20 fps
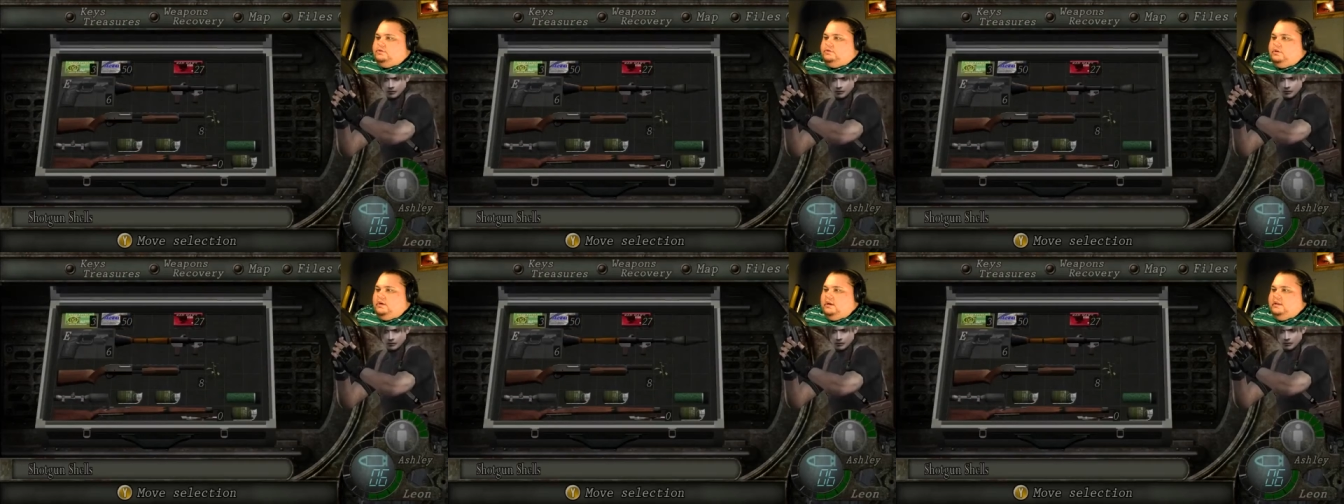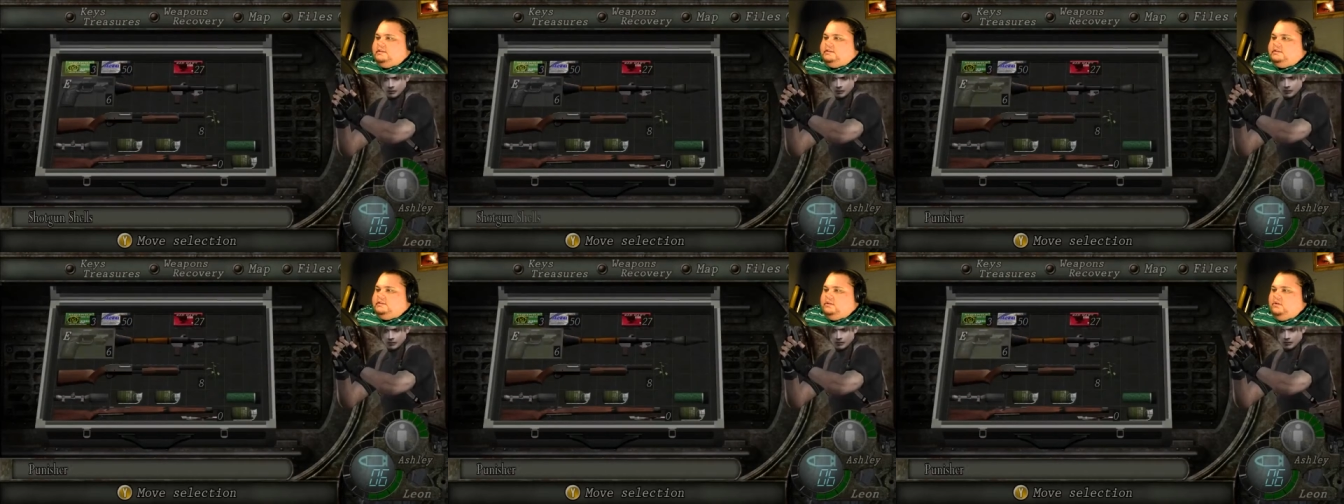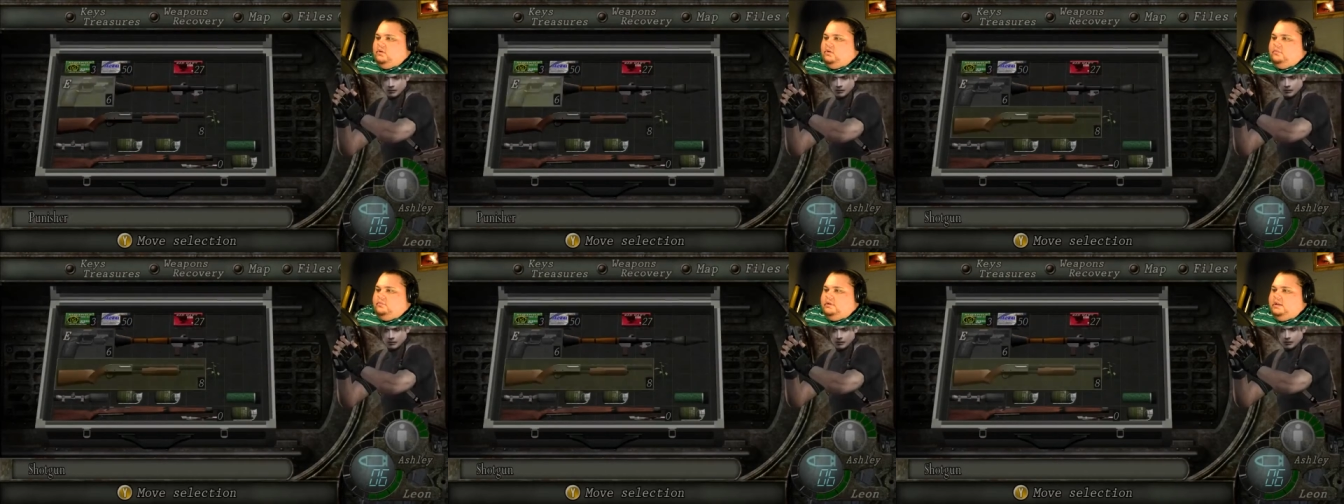Try and
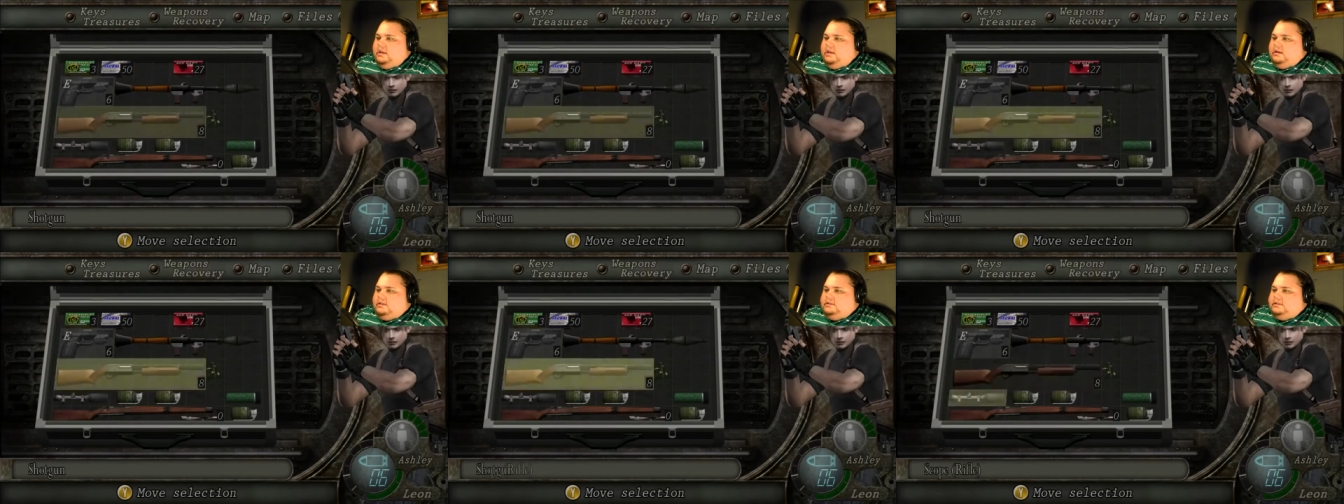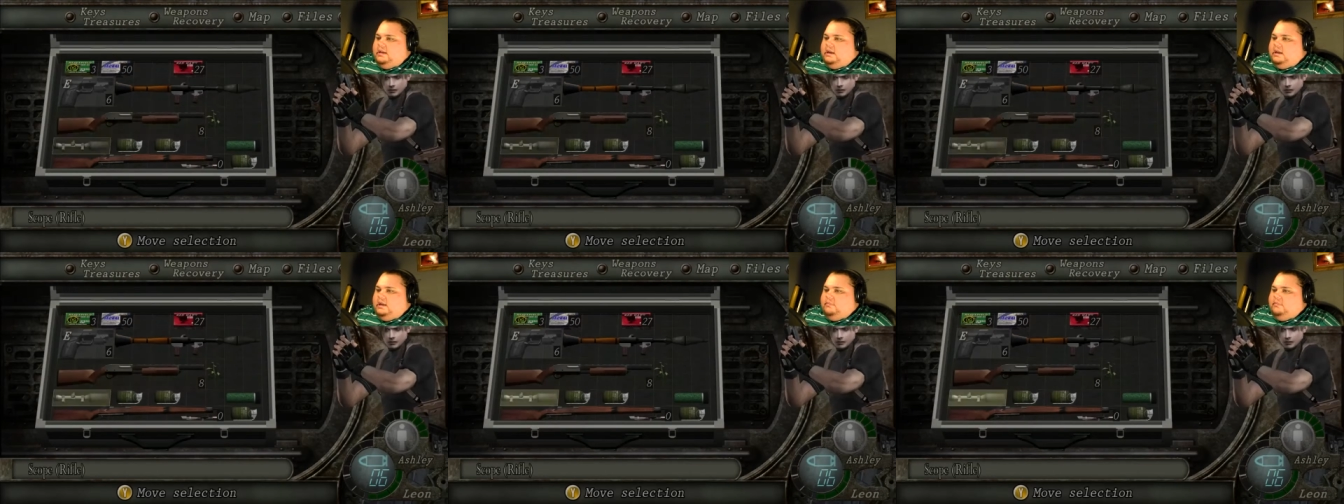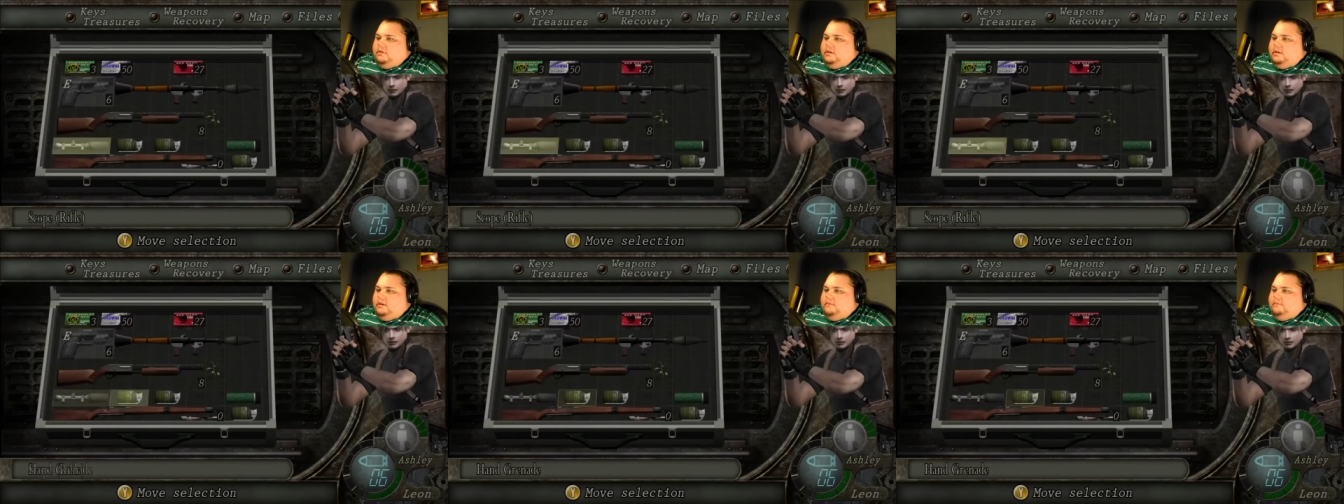slow him down a tiny
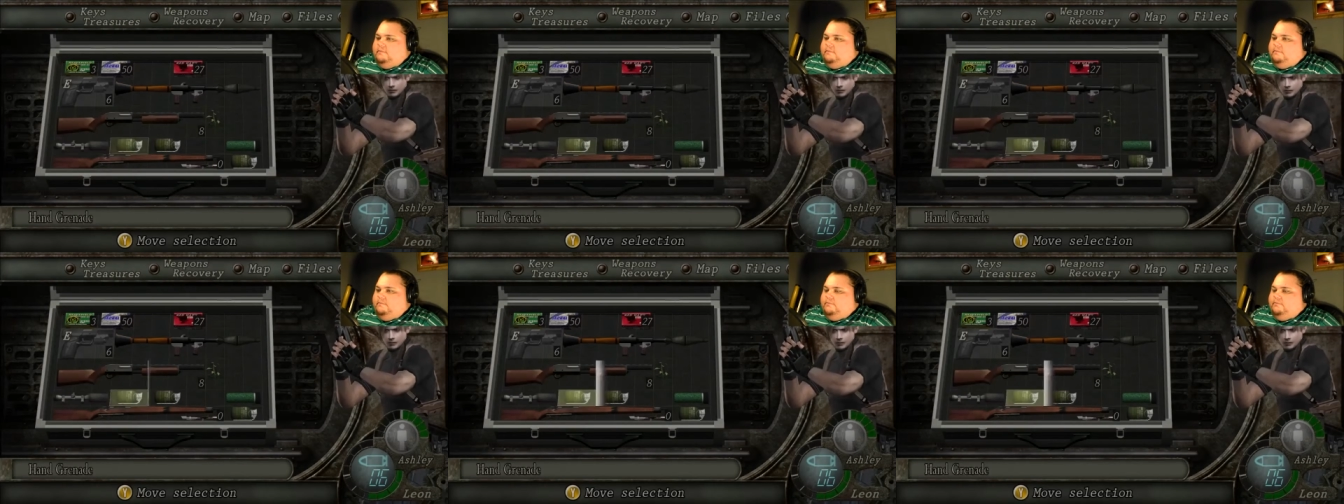bit.